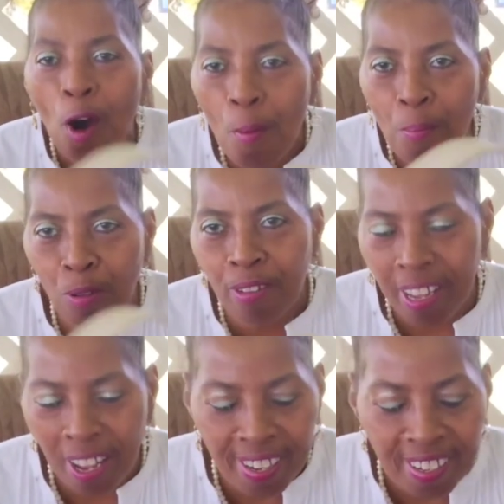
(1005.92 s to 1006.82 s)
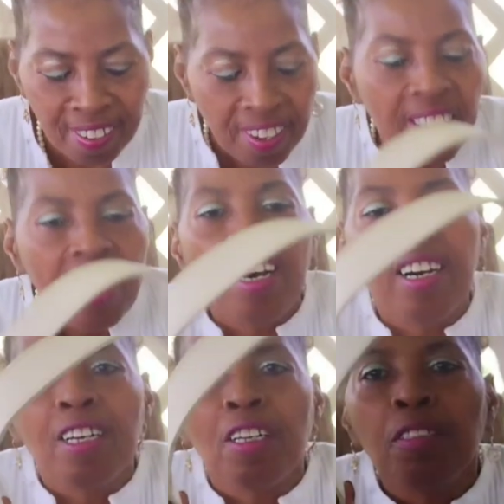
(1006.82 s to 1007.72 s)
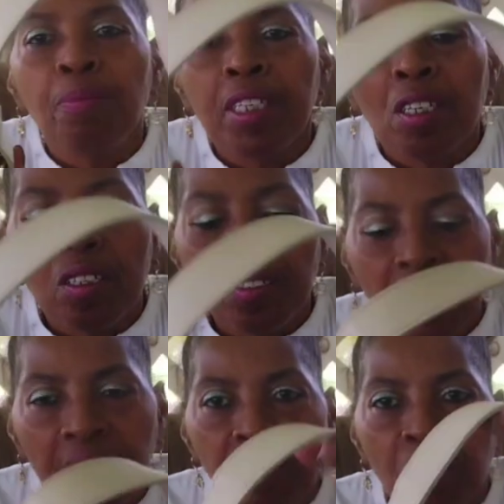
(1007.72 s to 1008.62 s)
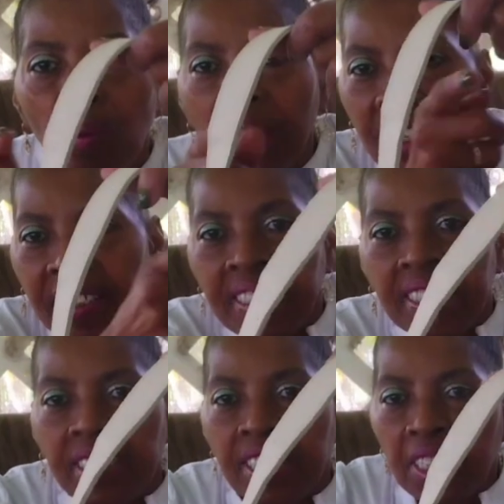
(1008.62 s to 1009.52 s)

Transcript: hobo style uh, is because of the way this